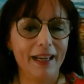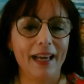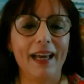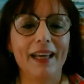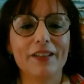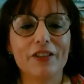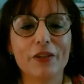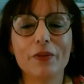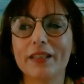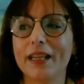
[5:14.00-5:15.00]
and
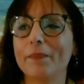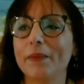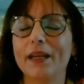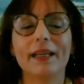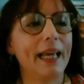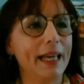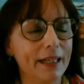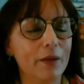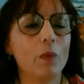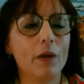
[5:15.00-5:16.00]
use them,
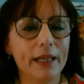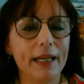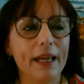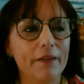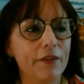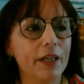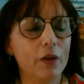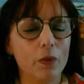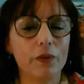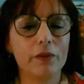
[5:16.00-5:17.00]
again, one in every
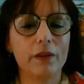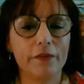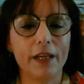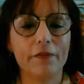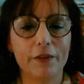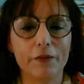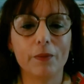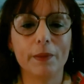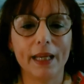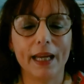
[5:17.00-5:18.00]
corner of every
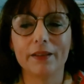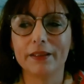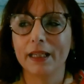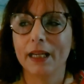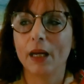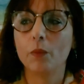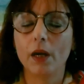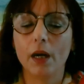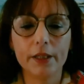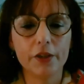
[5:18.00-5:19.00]
room in the house. And
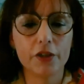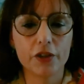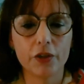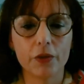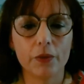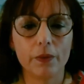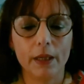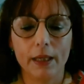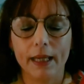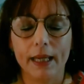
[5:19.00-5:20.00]
what onions do
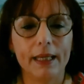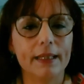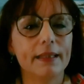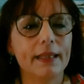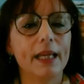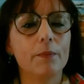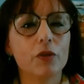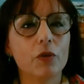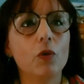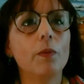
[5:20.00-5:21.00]
is they
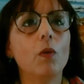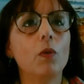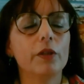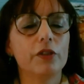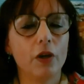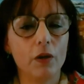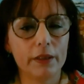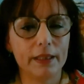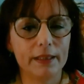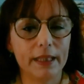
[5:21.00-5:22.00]
absorb all the
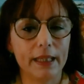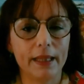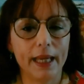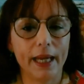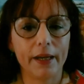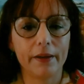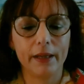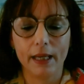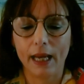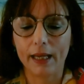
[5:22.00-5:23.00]
toxins in the air.
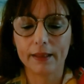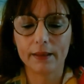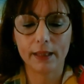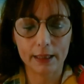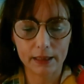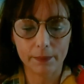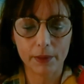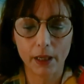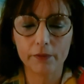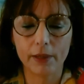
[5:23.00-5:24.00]
And that's
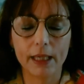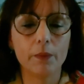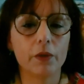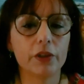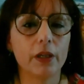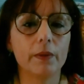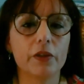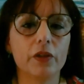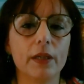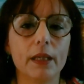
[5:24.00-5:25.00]
something I really want to go
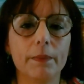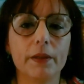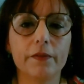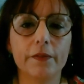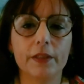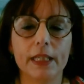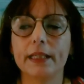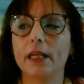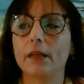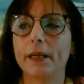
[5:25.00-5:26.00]
into a little bit of
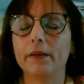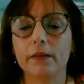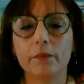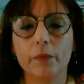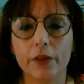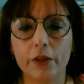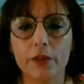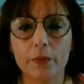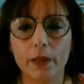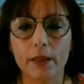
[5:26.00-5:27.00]
detail about with you
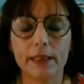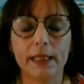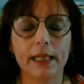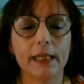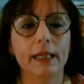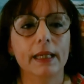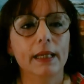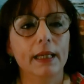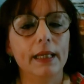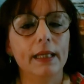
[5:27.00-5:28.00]
as well today,
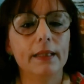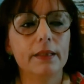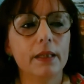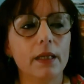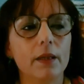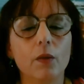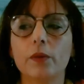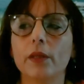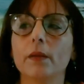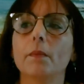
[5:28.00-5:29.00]
is
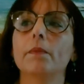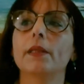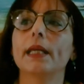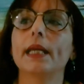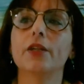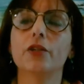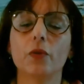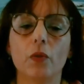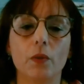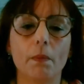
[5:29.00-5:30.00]
the
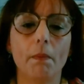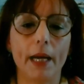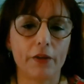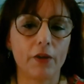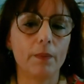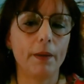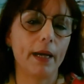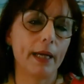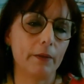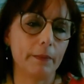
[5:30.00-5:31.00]
indoor
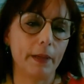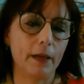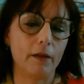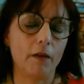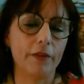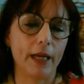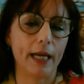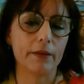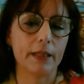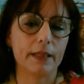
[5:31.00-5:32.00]
microbiome of the
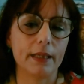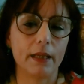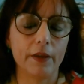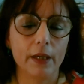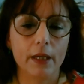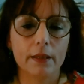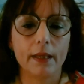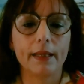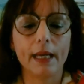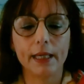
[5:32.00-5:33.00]
house itself.
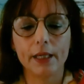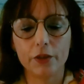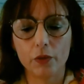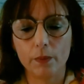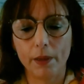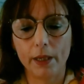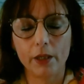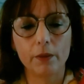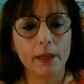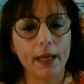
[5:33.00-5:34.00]
And that indoor
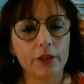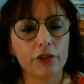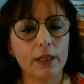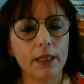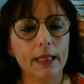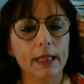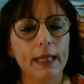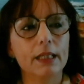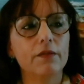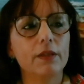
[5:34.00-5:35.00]
biome actually
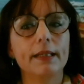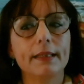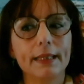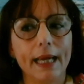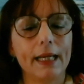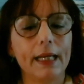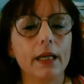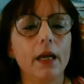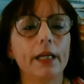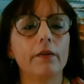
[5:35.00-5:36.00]
is exactly
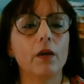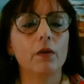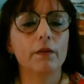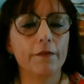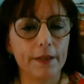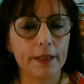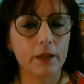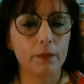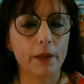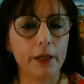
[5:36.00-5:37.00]
like our own
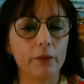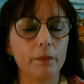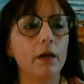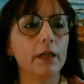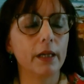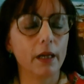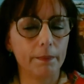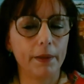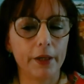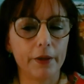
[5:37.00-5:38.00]
physical biome, our gut
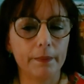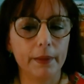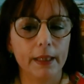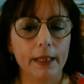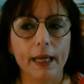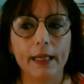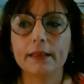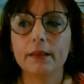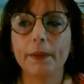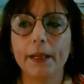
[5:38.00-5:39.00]
biome. And
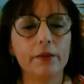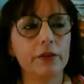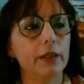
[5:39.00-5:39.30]
it's about